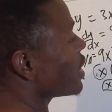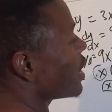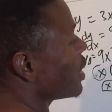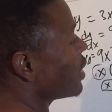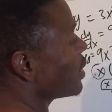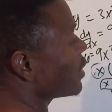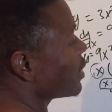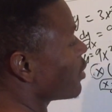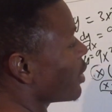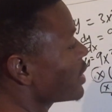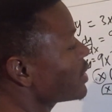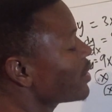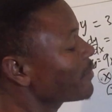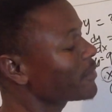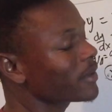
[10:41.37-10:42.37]
haka,
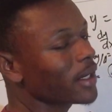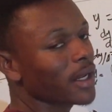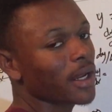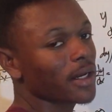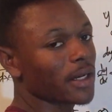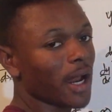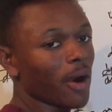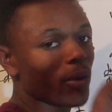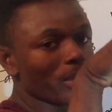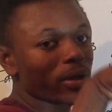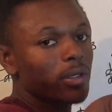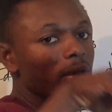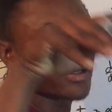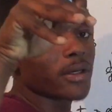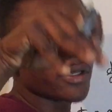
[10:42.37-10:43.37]
concave
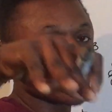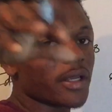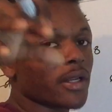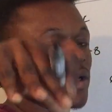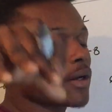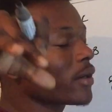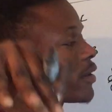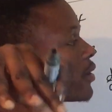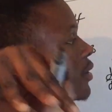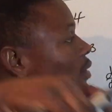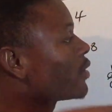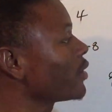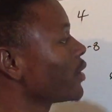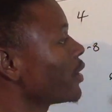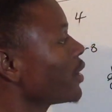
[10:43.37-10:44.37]
down kenan,
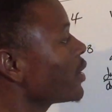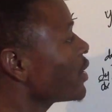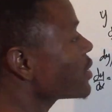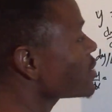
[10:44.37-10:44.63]
in